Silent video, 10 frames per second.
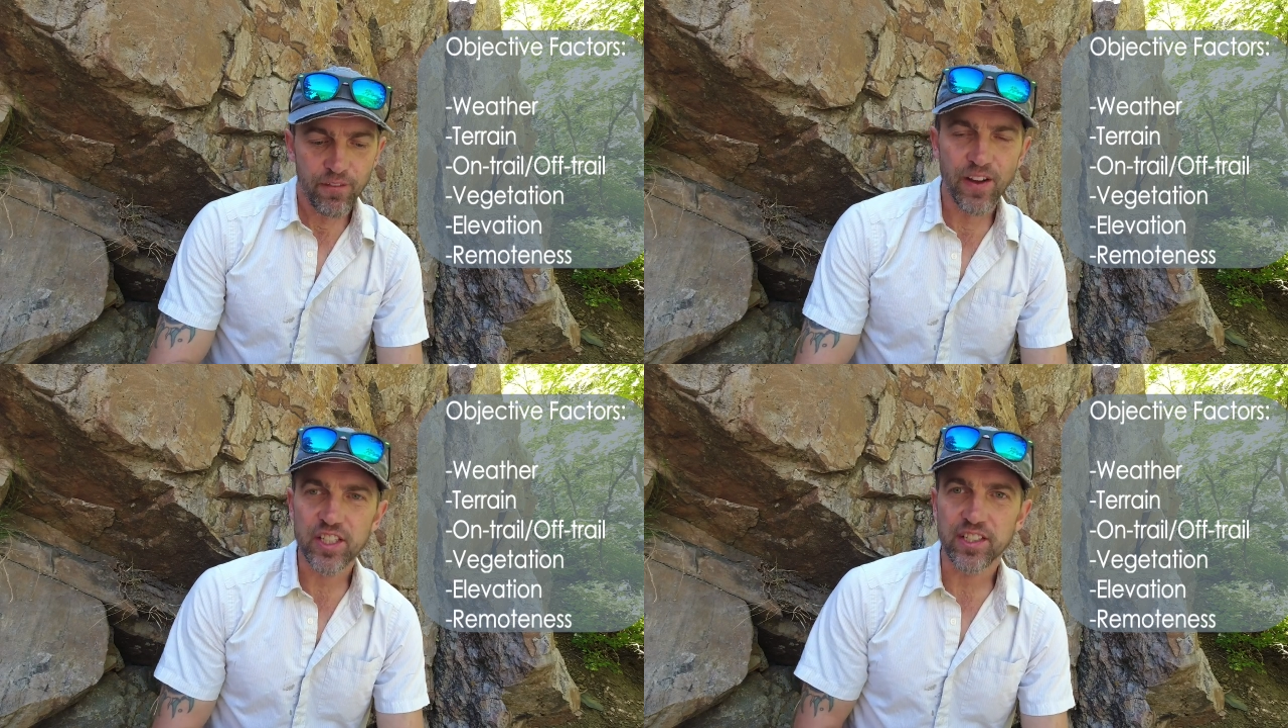
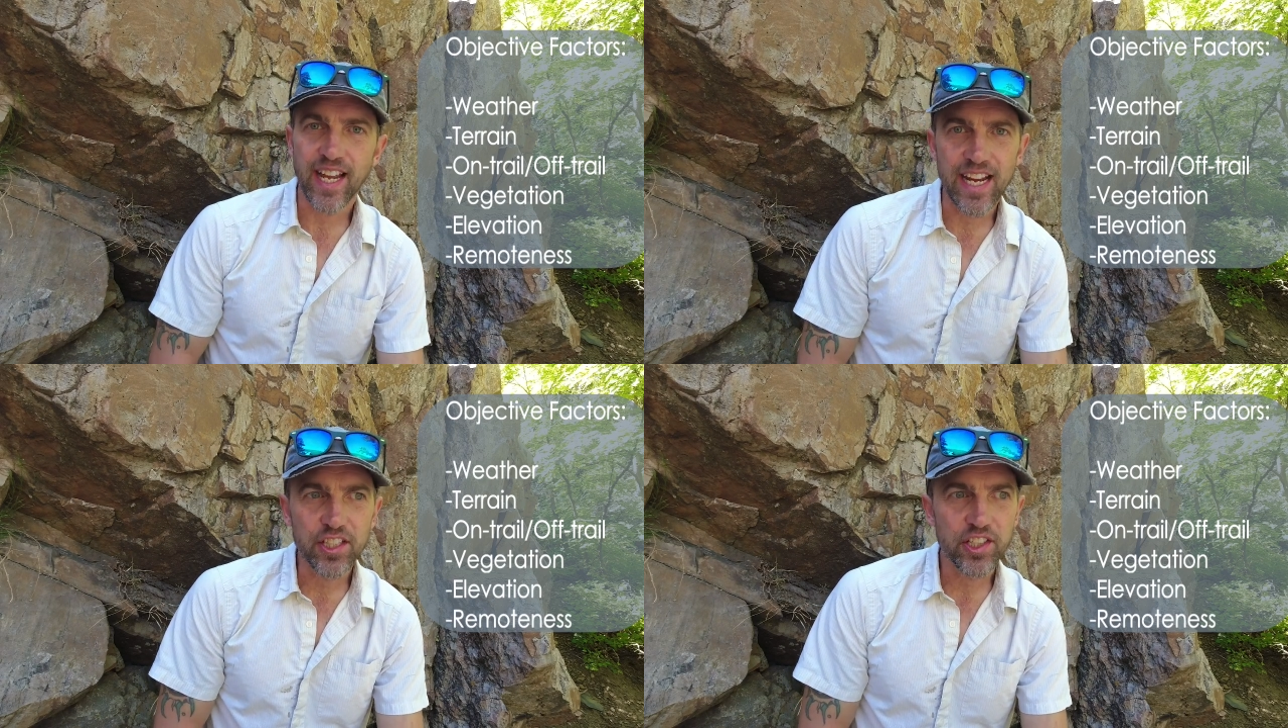
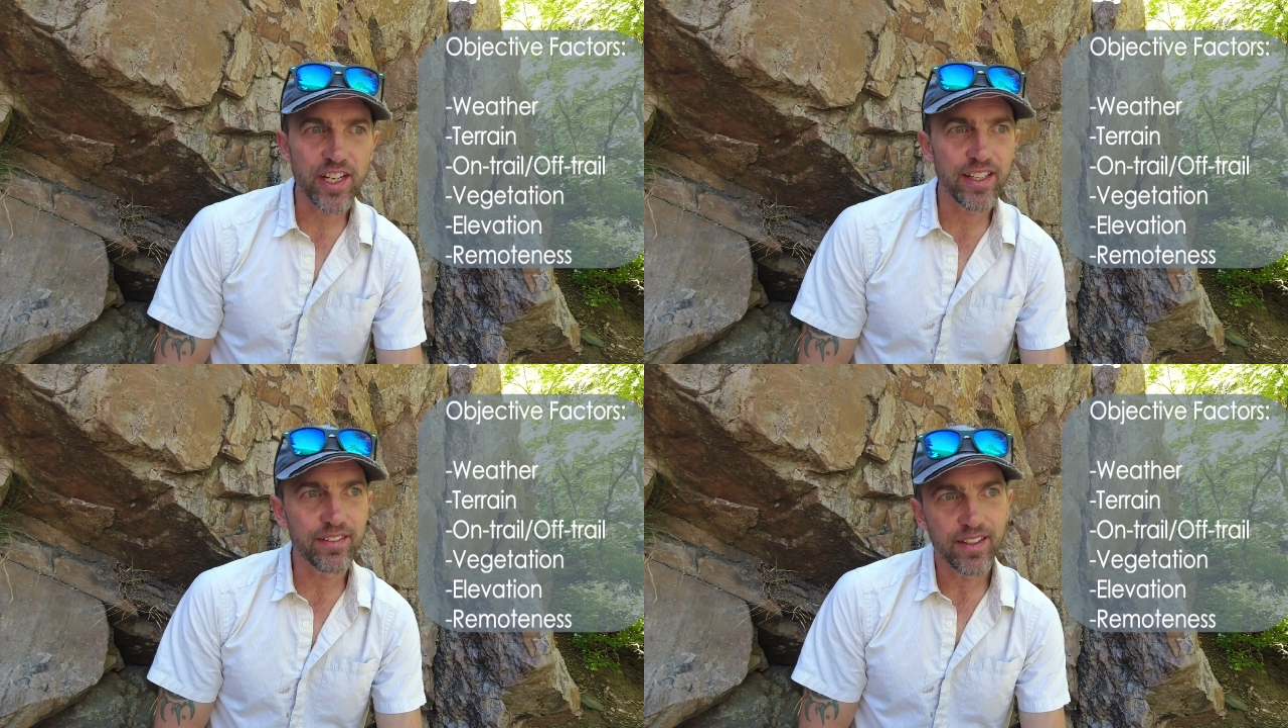
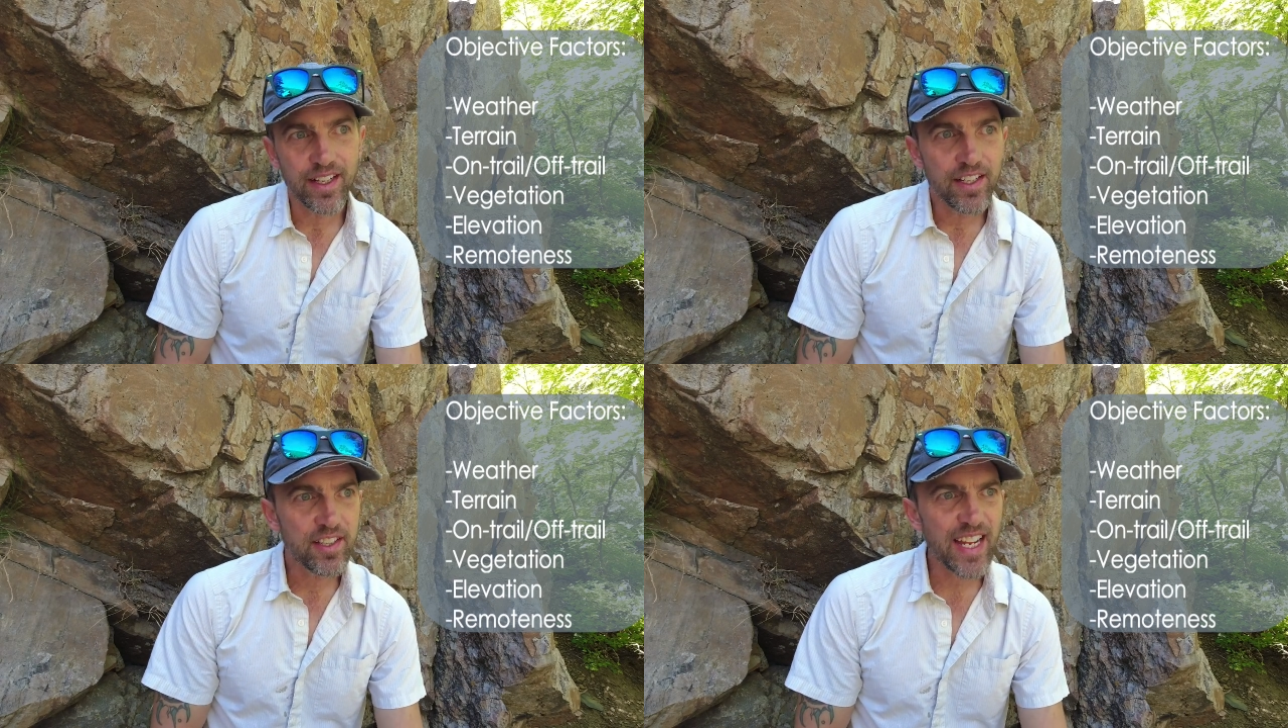Vegetation,
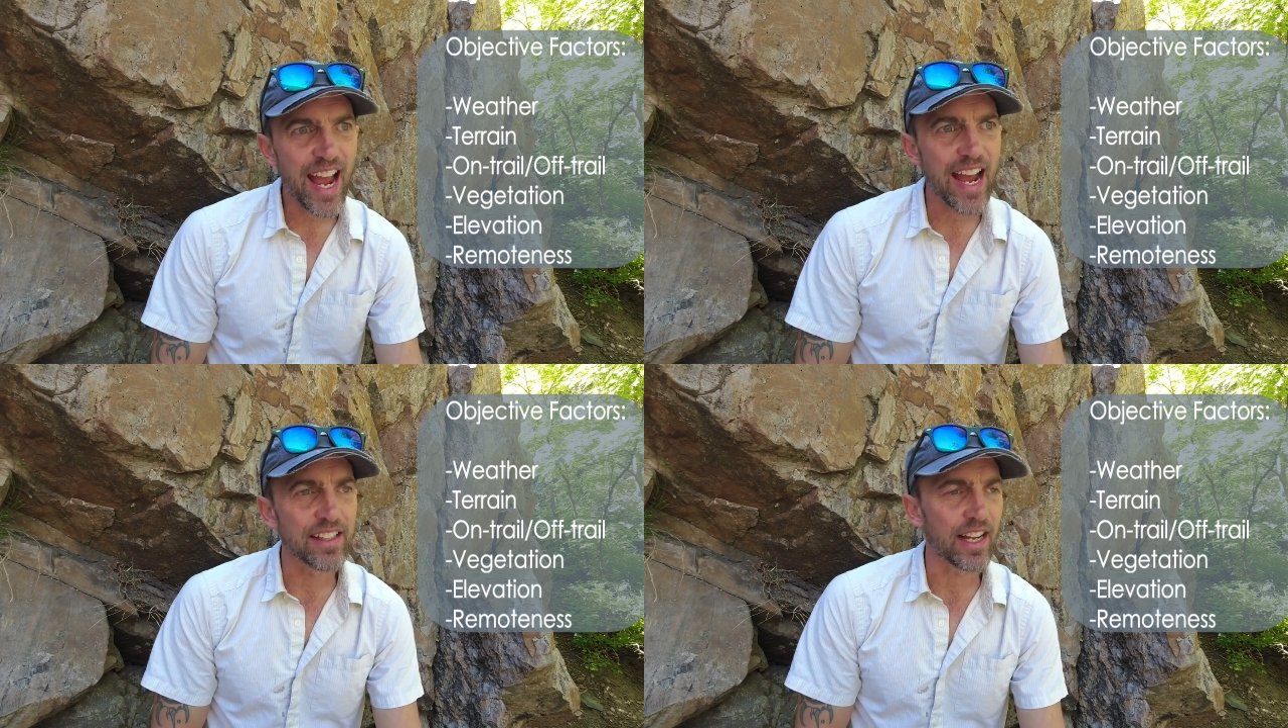so
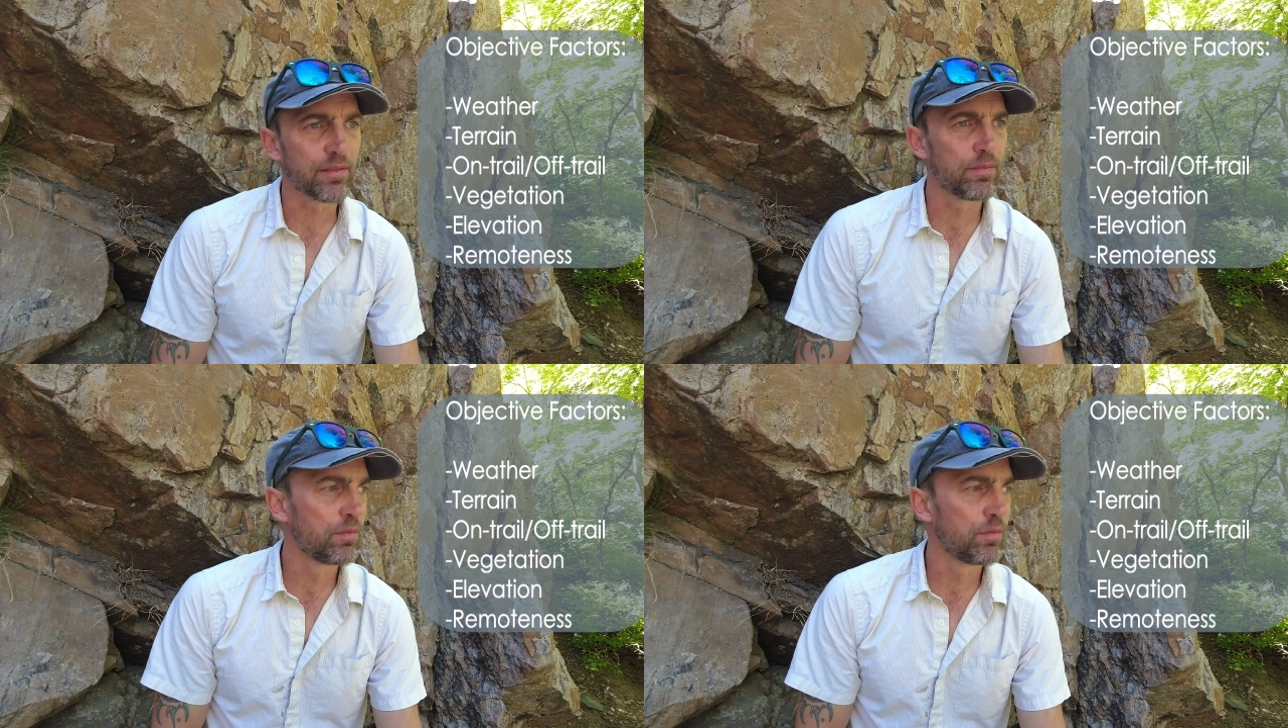yeah, like,